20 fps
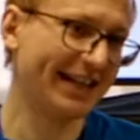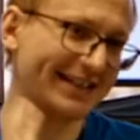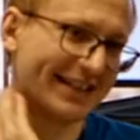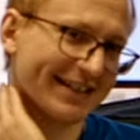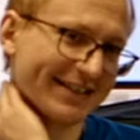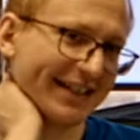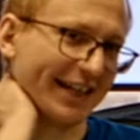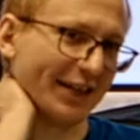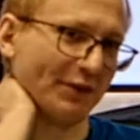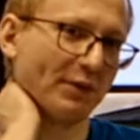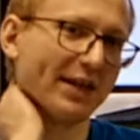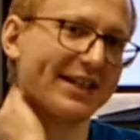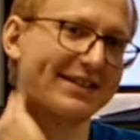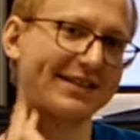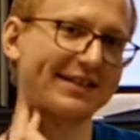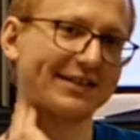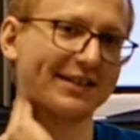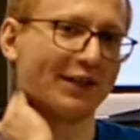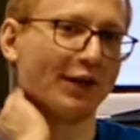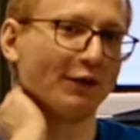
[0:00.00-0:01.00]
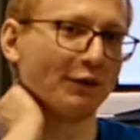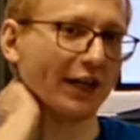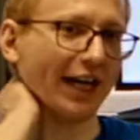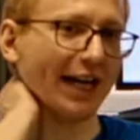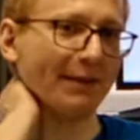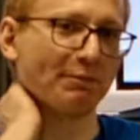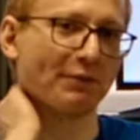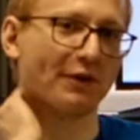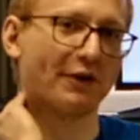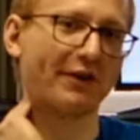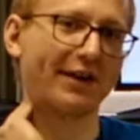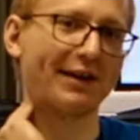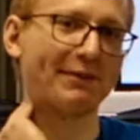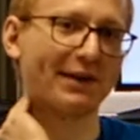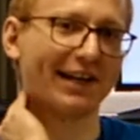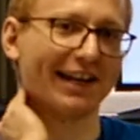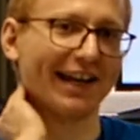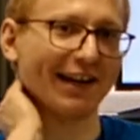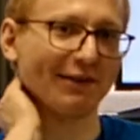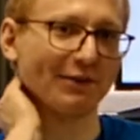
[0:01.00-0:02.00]
As I said, Rust is an overhyped
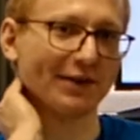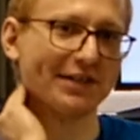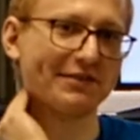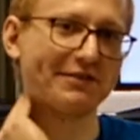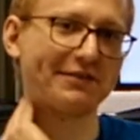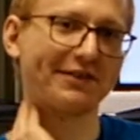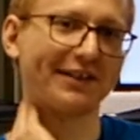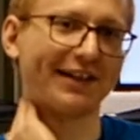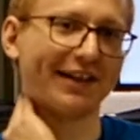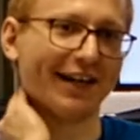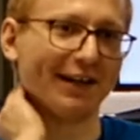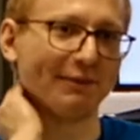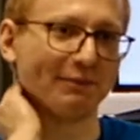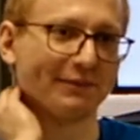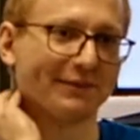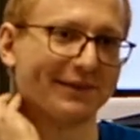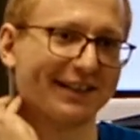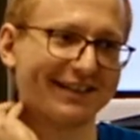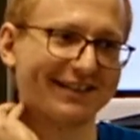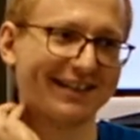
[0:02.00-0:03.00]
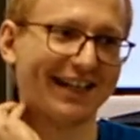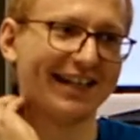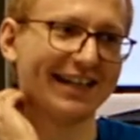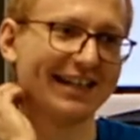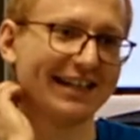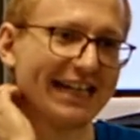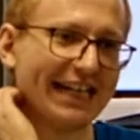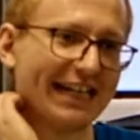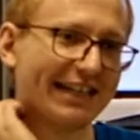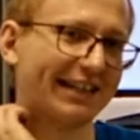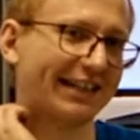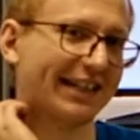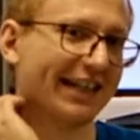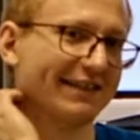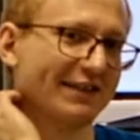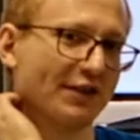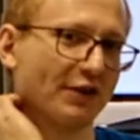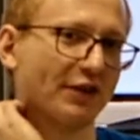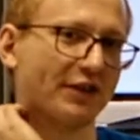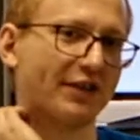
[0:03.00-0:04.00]
programming language. Um, it's kind of neat. It
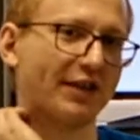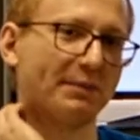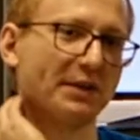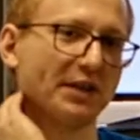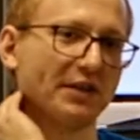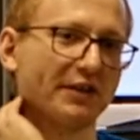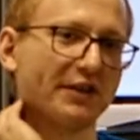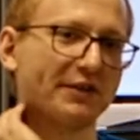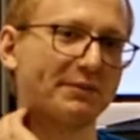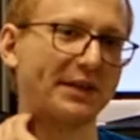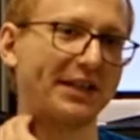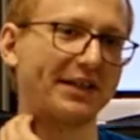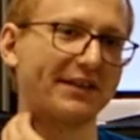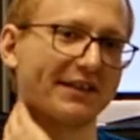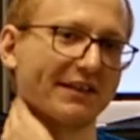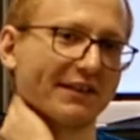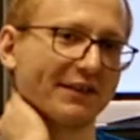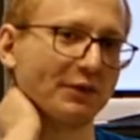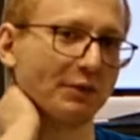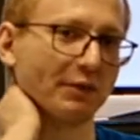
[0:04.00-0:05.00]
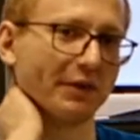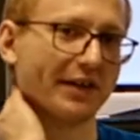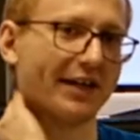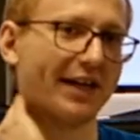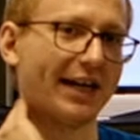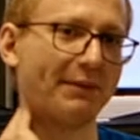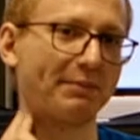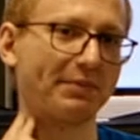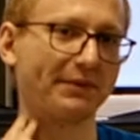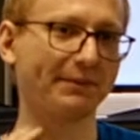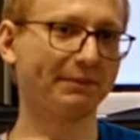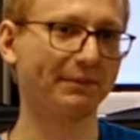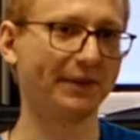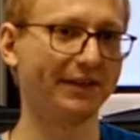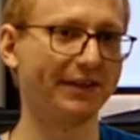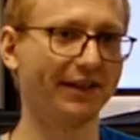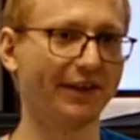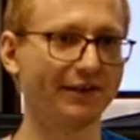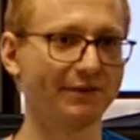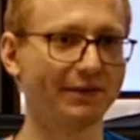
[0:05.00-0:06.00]
gets you contributors because it's cool and hype,
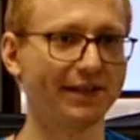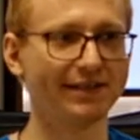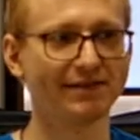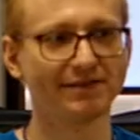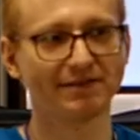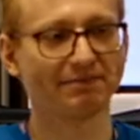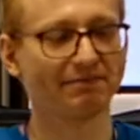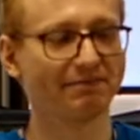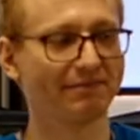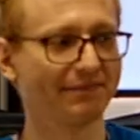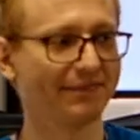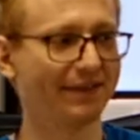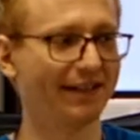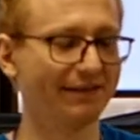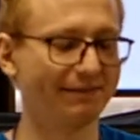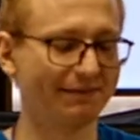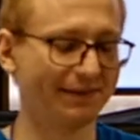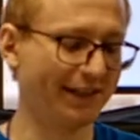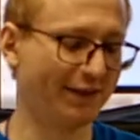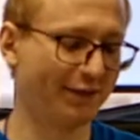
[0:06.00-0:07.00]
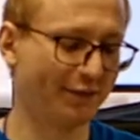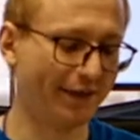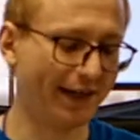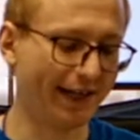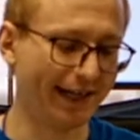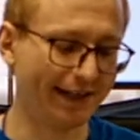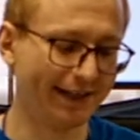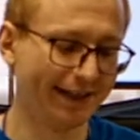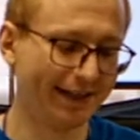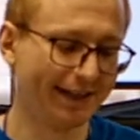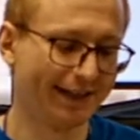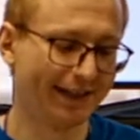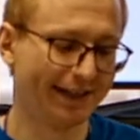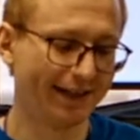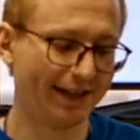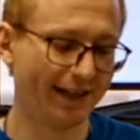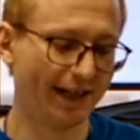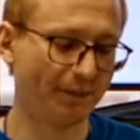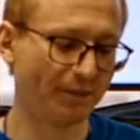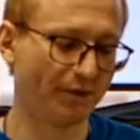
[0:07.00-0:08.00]
but otherwise, it's fine.
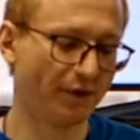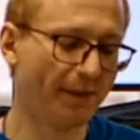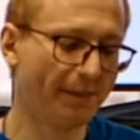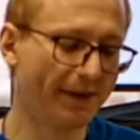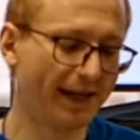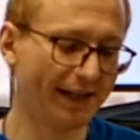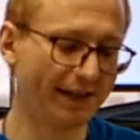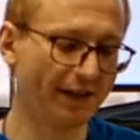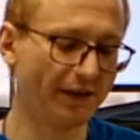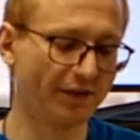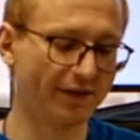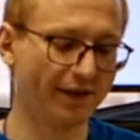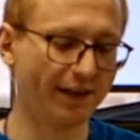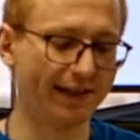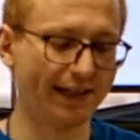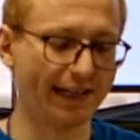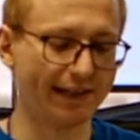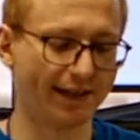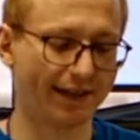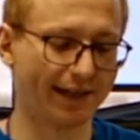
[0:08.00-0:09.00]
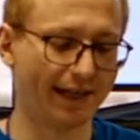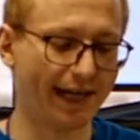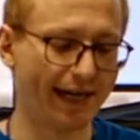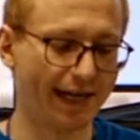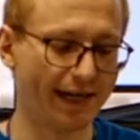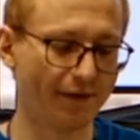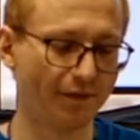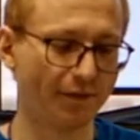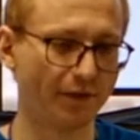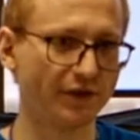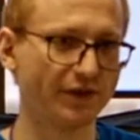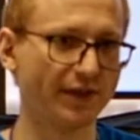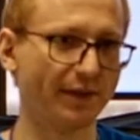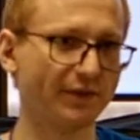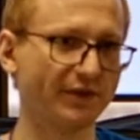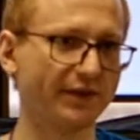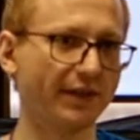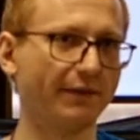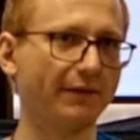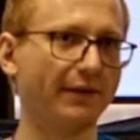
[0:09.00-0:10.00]
Um, Drawpile used it in the client for some
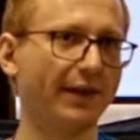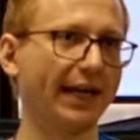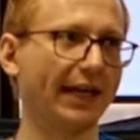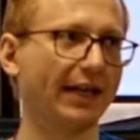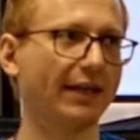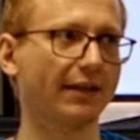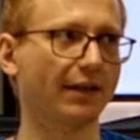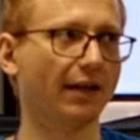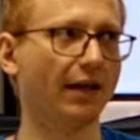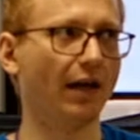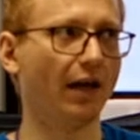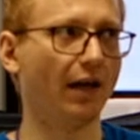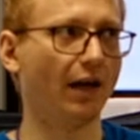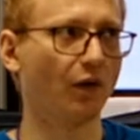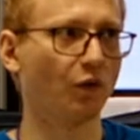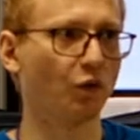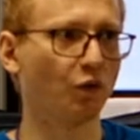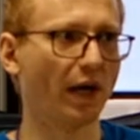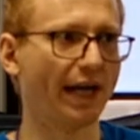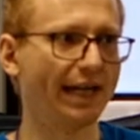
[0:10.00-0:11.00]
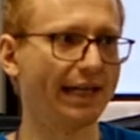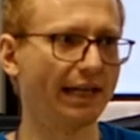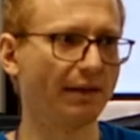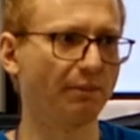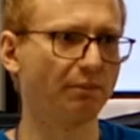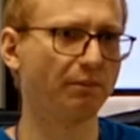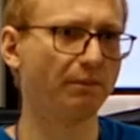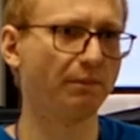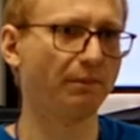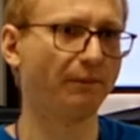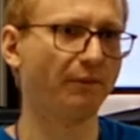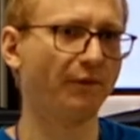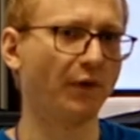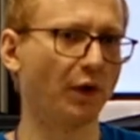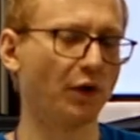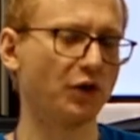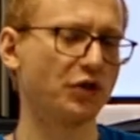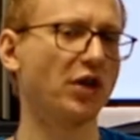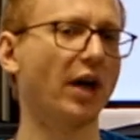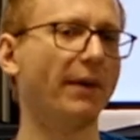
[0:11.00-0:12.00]
stuff like uh, writing
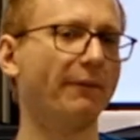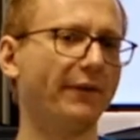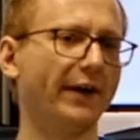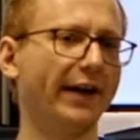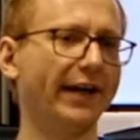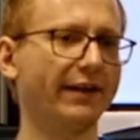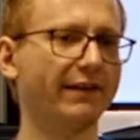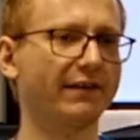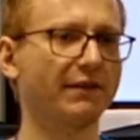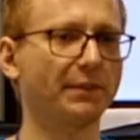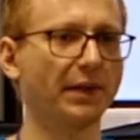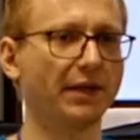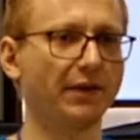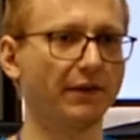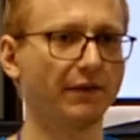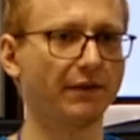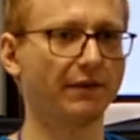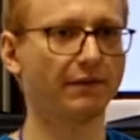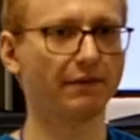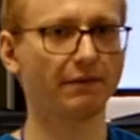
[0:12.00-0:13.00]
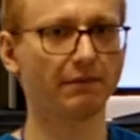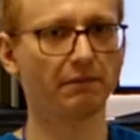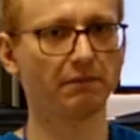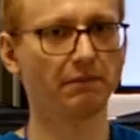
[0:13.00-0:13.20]
Photoshop files, because